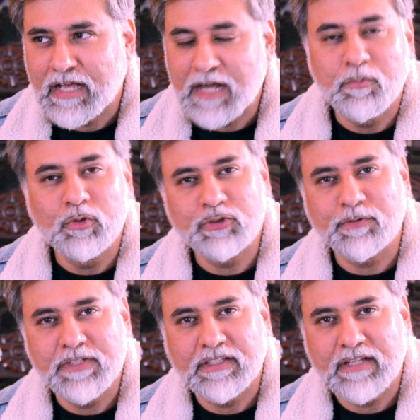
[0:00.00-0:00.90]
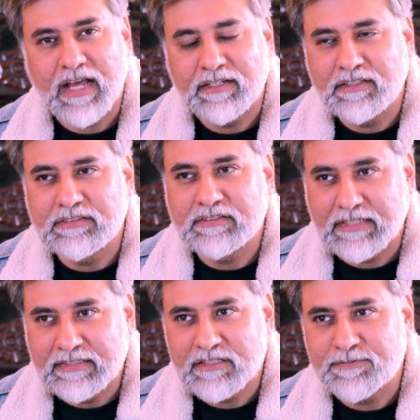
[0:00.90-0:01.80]
And most of the other actors
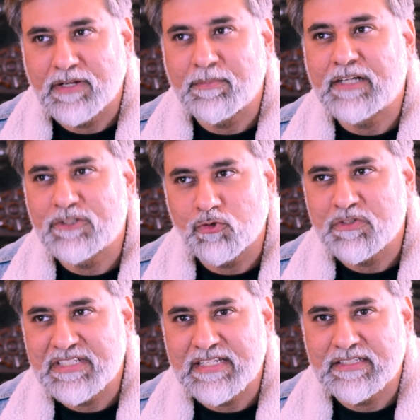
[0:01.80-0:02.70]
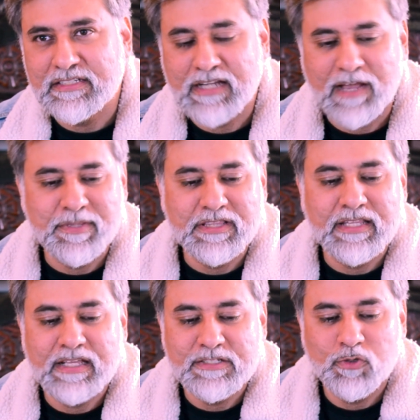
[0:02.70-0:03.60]
in this film are so seasoned. I mean,
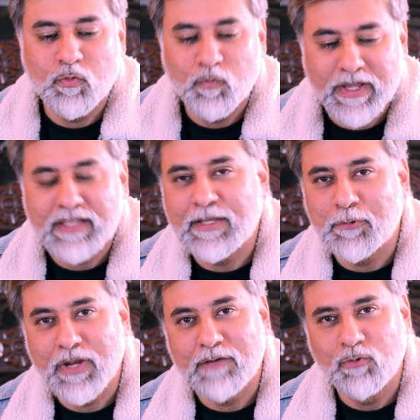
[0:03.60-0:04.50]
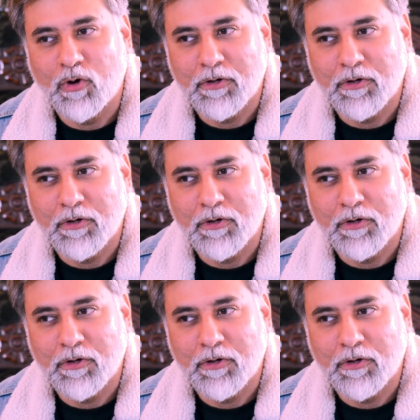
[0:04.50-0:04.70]
there's no way they could have gone